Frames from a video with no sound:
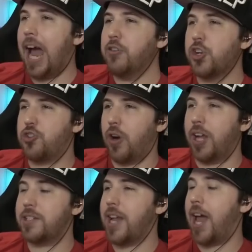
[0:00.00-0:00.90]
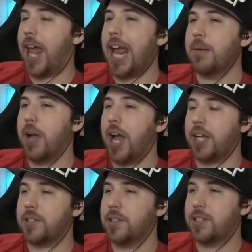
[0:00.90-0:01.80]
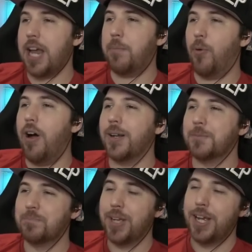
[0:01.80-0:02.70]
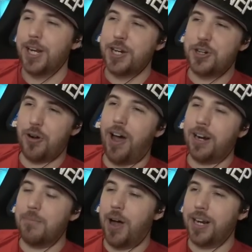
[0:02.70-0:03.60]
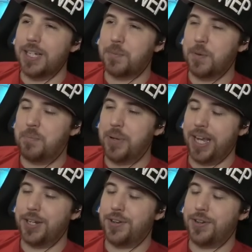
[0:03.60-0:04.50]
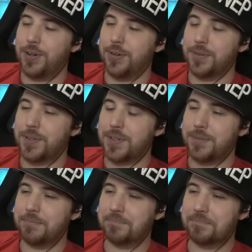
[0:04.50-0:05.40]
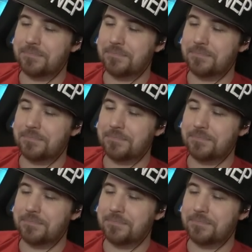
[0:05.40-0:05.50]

How to draw sad anime eyes. Step one, draw an Amogus with big shoes.